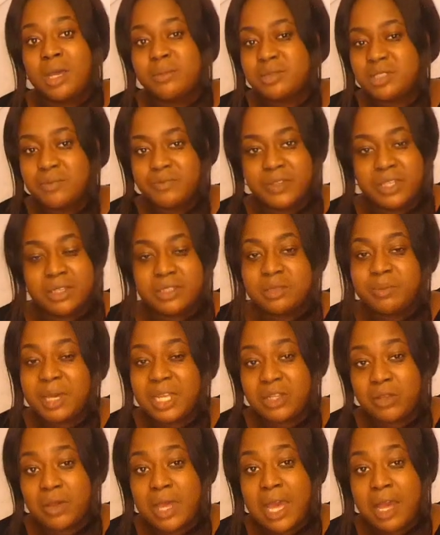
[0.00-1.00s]
something
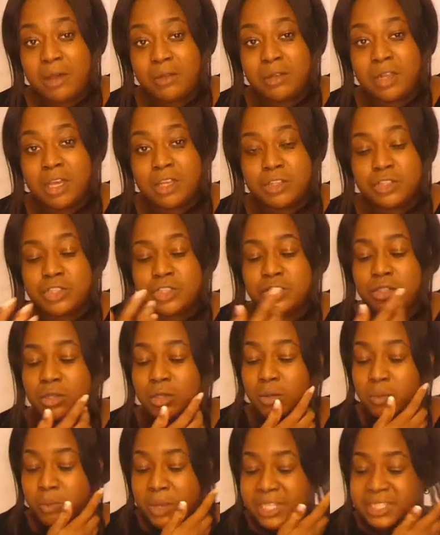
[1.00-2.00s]
depending on how large
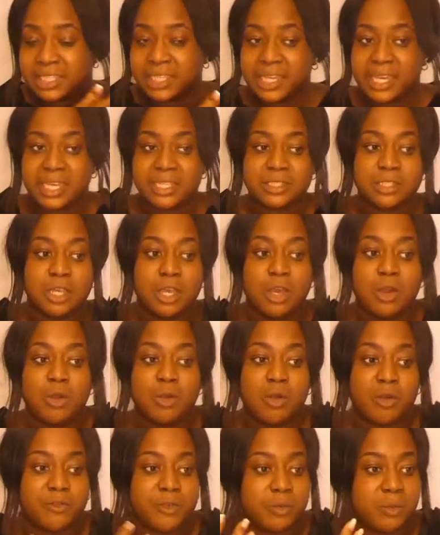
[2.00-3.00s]
the wedding is.
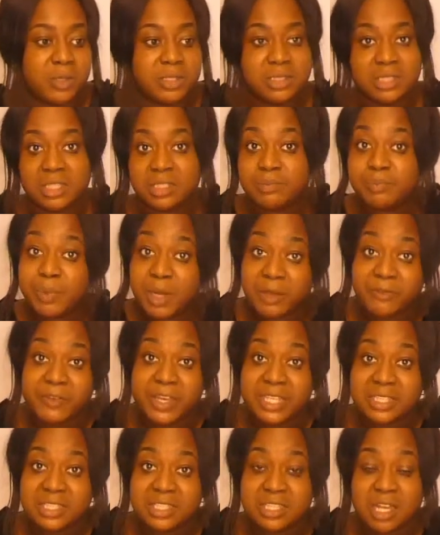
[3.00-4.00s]
Or if you wanted the
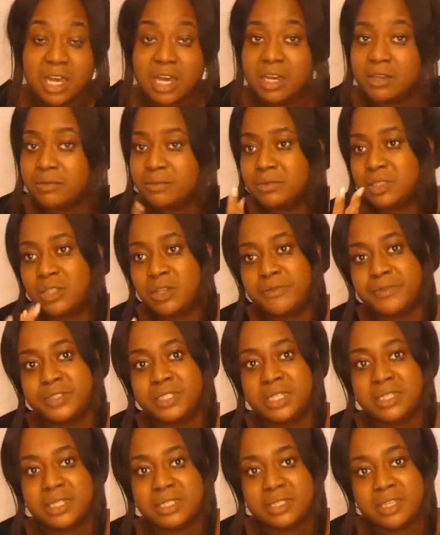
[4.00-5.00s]
buffet style, then
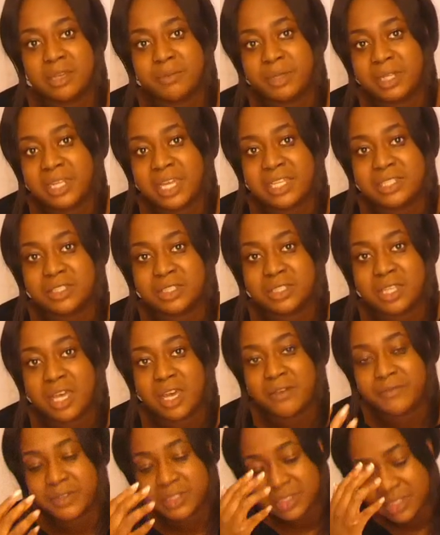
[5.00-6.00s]
obviously there's going to be less
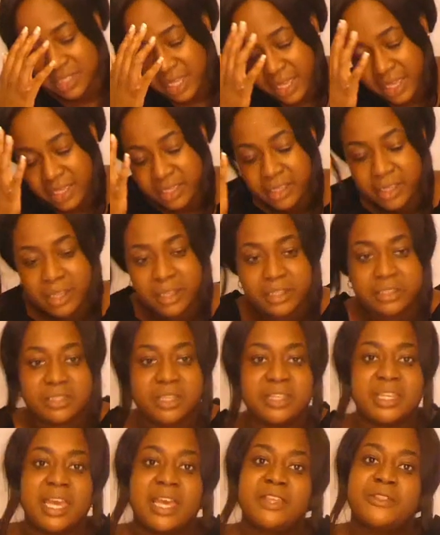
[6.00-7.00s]
servers there.
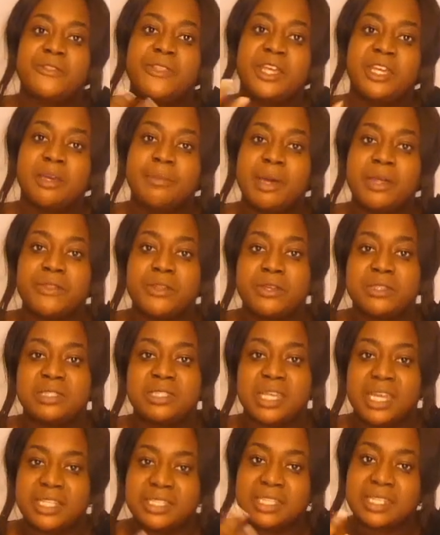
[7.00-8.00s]
So yeah, think about those
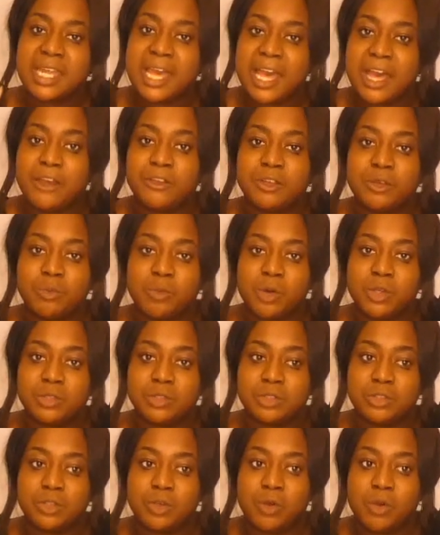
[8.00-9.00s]
things and how you
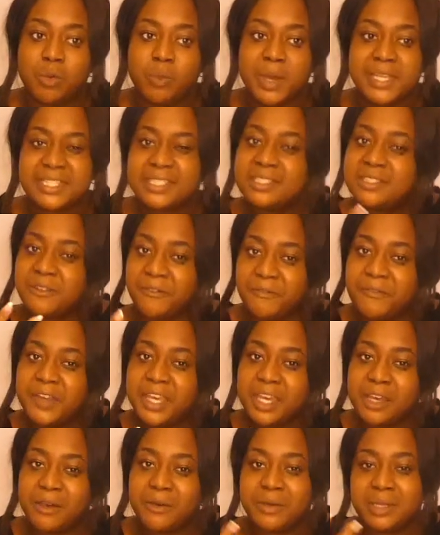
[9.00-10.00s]
want your wedding to
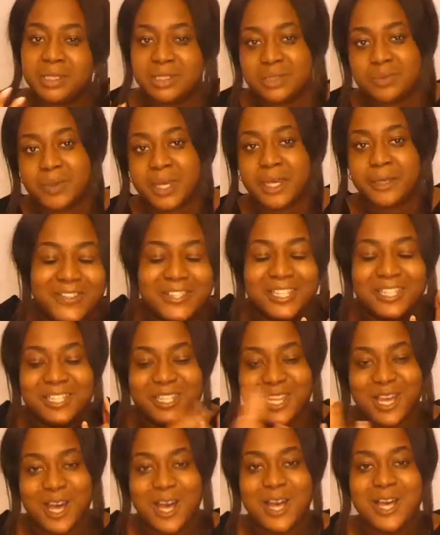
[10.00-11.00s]
feel as well.
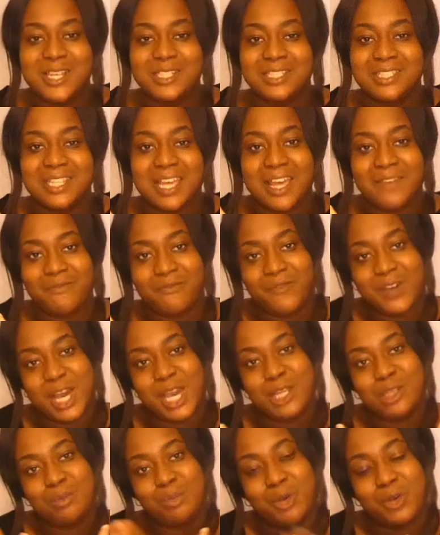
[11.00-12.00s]
The last and
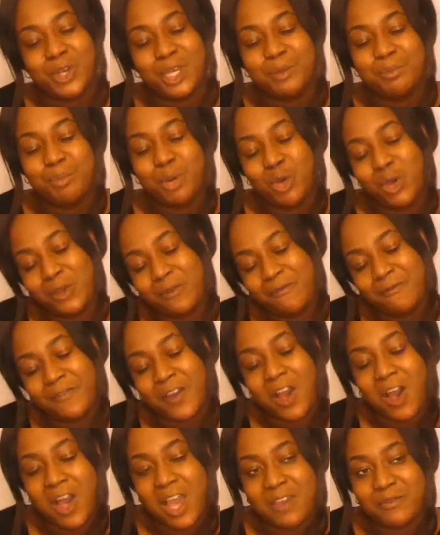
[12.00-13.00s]
final point, point
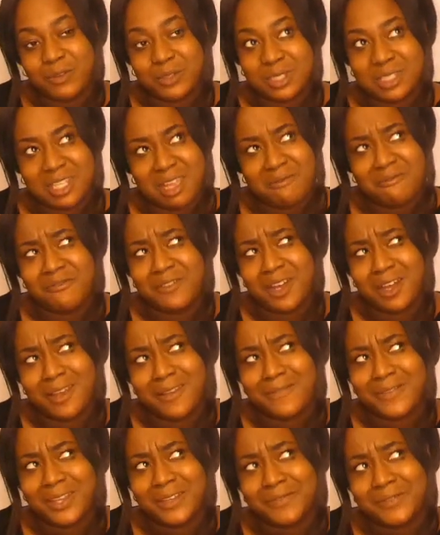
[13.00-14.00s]
5, or step
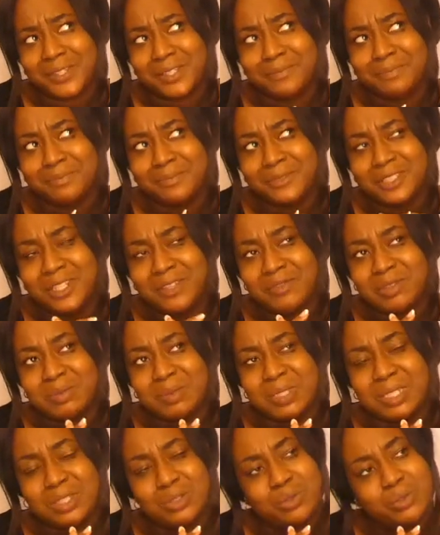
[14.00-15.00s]
5 even, don't know
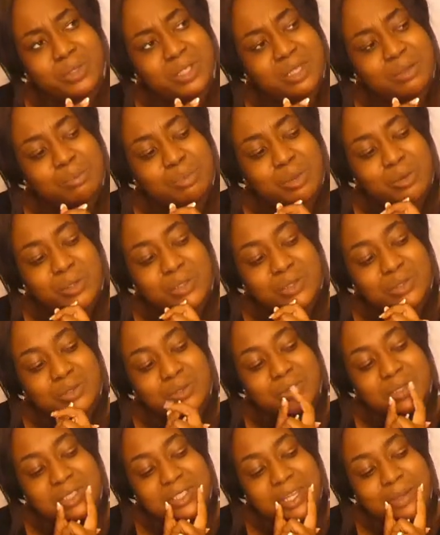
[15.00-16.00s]
if I've been talking in points
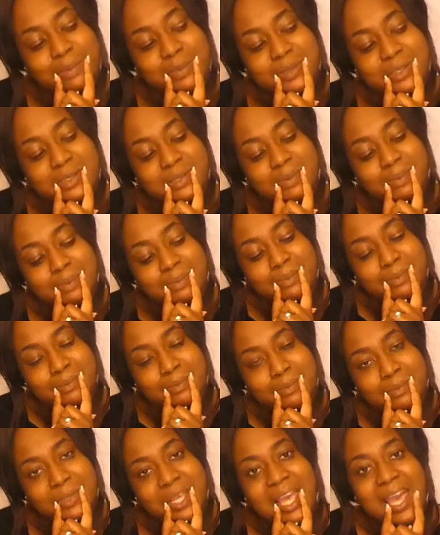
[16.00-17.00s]
or steps,
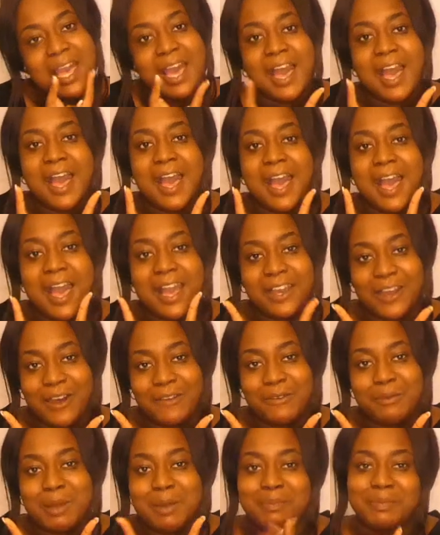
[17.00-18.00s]
I
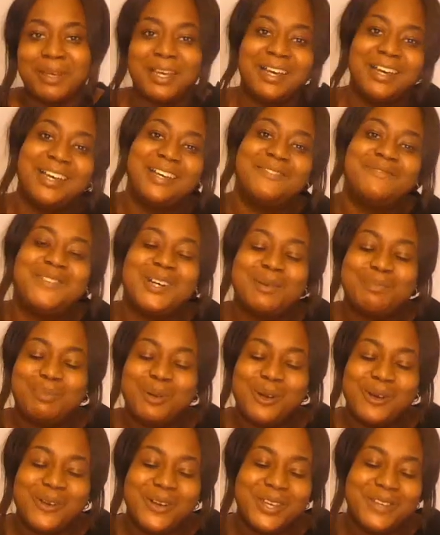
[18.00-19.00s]
can't remember, but
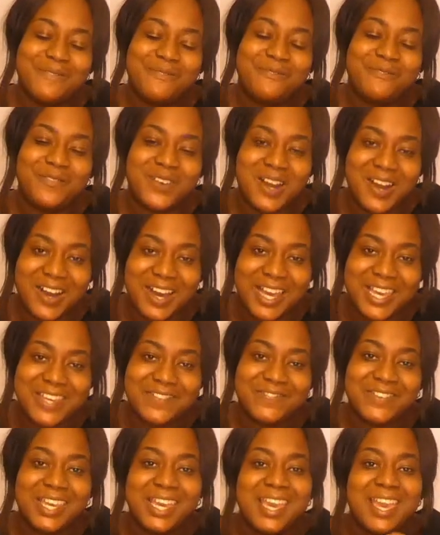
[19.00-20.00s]
point
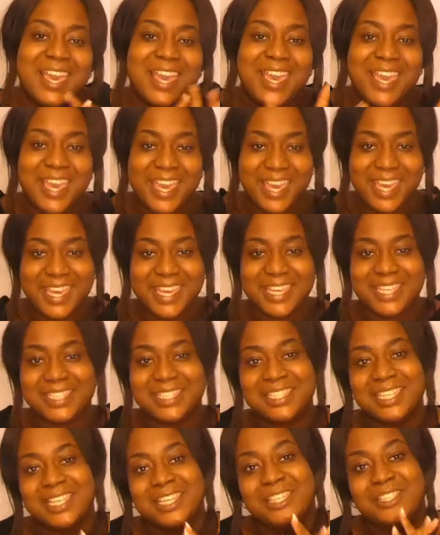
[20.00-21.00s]
5 is
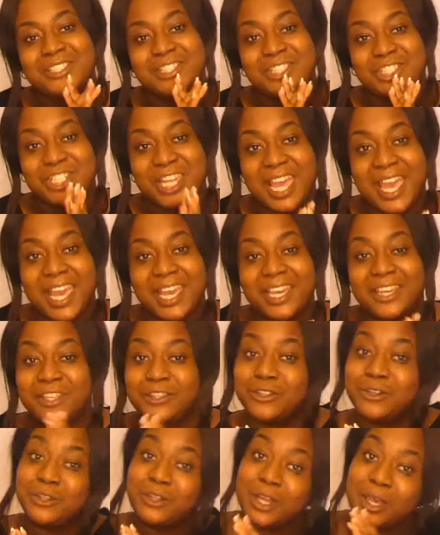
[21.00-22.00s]
to check
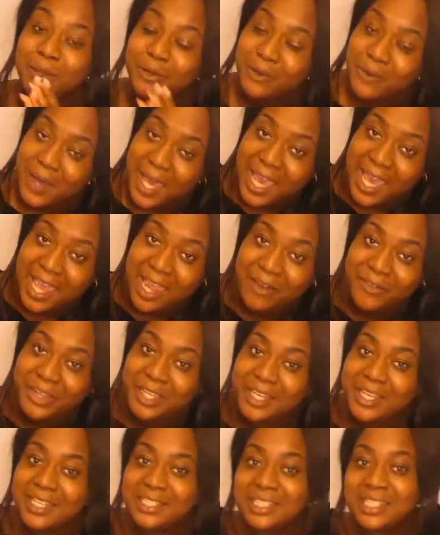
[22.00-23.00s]
your local
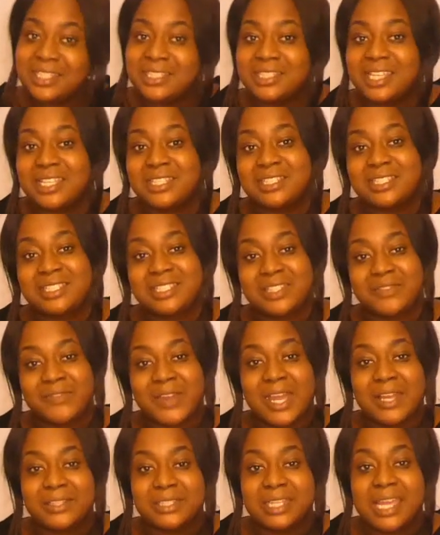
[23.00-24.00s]
areas and then the
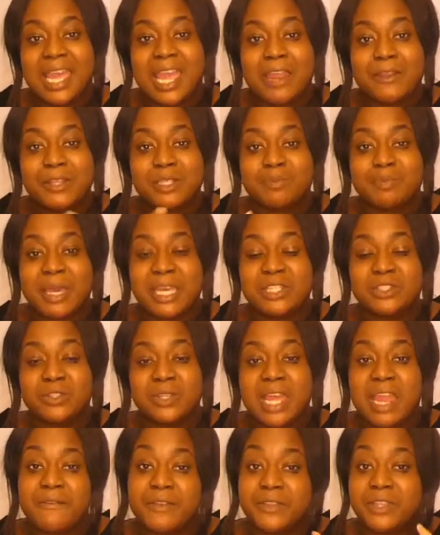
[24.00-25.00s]
surrounding areas based
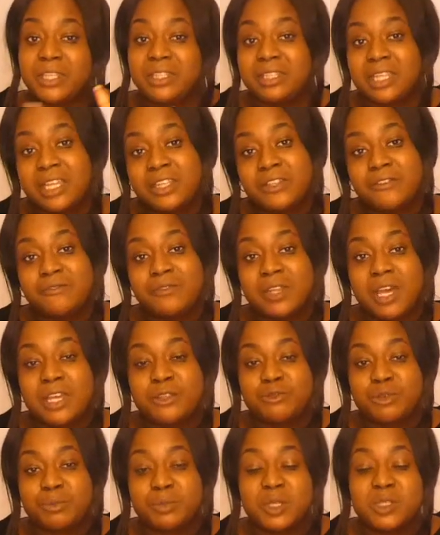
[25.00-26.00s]
on everything that you've
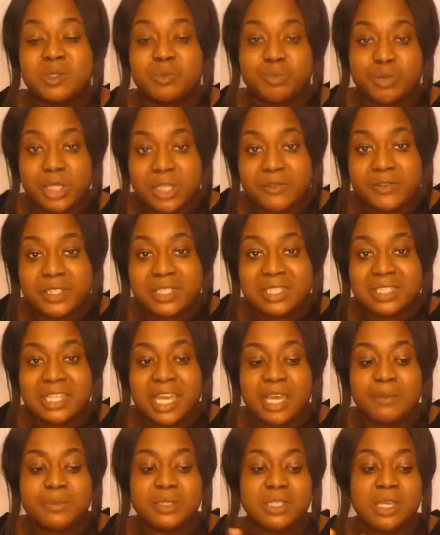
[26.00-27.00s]
liked from those previous
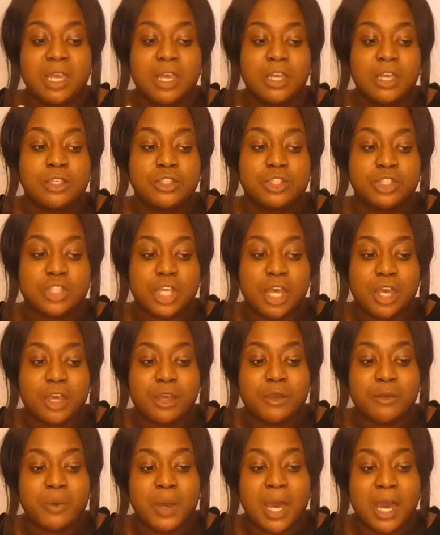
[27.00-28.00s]
steps.
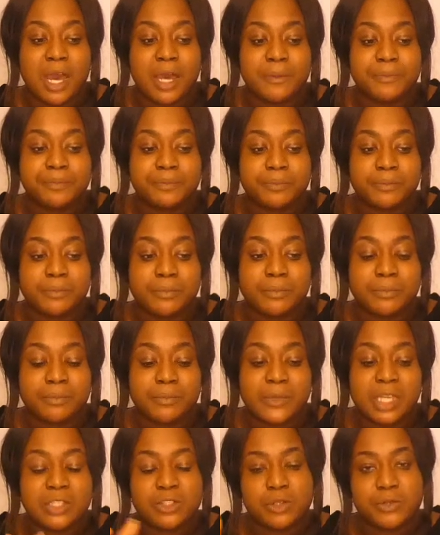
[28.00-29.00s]
So
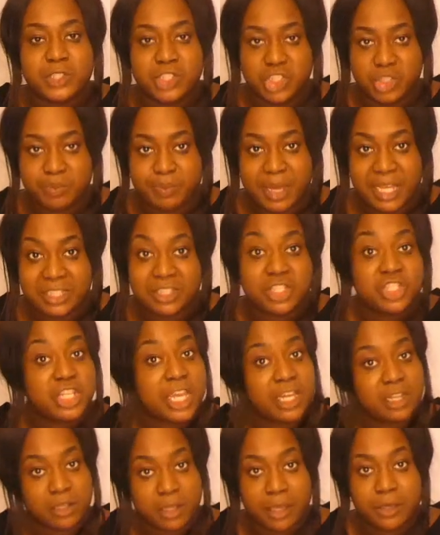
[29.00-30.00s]
it's always best to
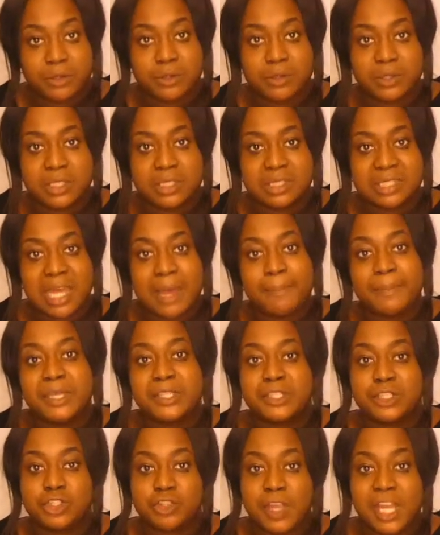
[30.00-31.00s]
check local, because that
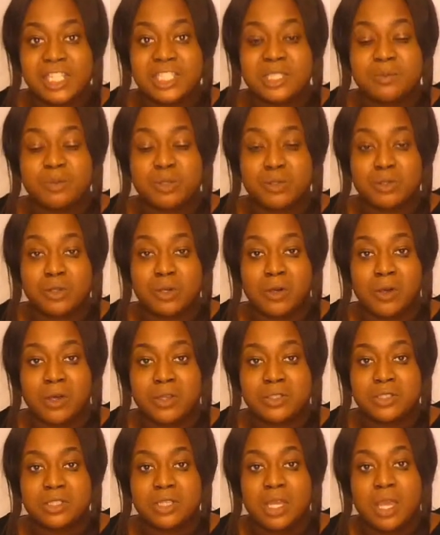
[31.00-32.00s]
means the transport
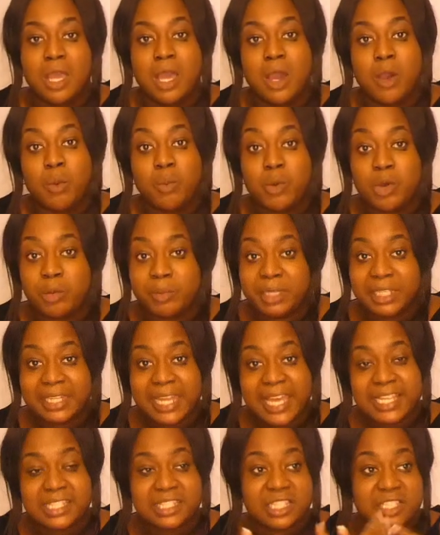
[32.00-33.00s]
cost will be
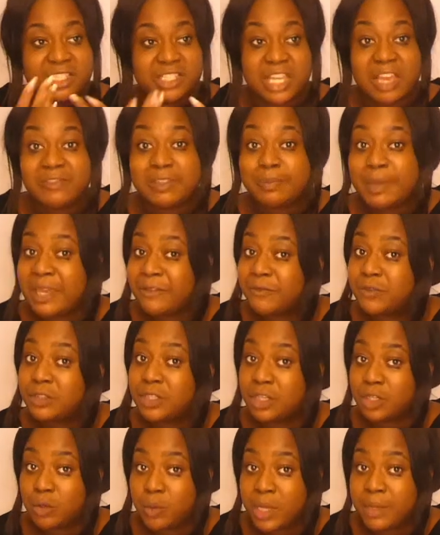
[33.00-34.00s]
less, because you have to pay for
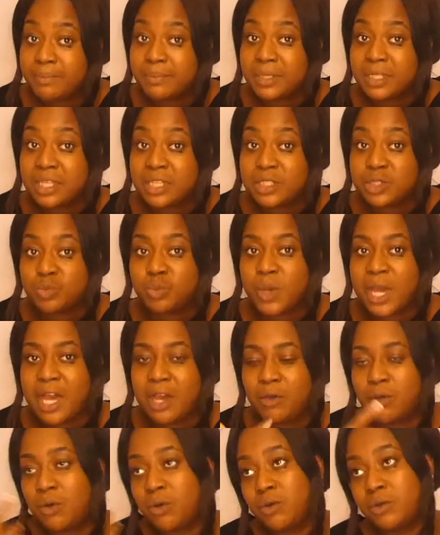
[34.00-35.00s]
the equipment as
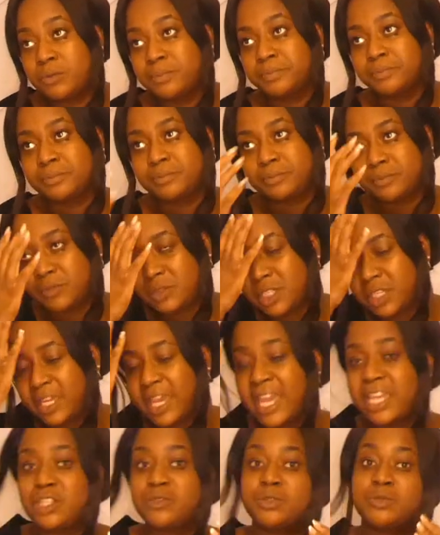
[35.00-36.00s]
well, or the
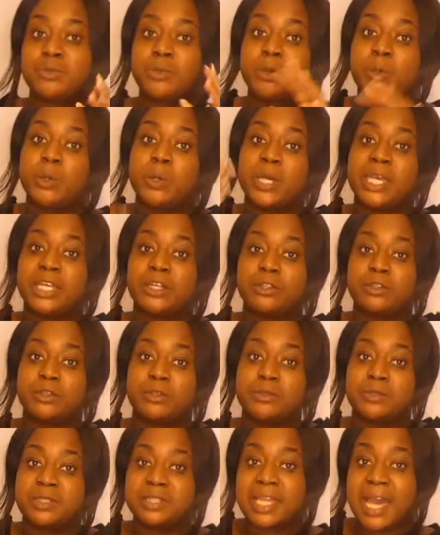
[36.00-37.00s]
caterers will
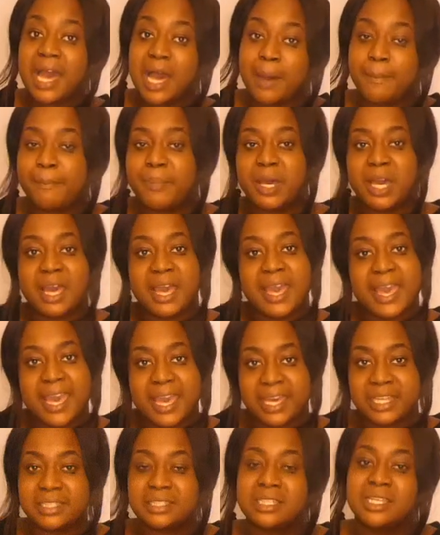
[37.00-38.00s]
include that per
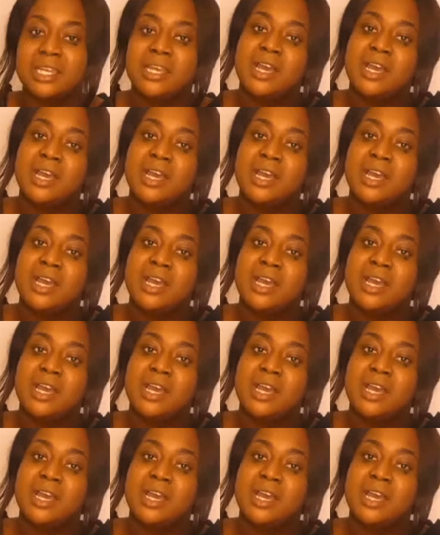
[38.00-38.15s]
head,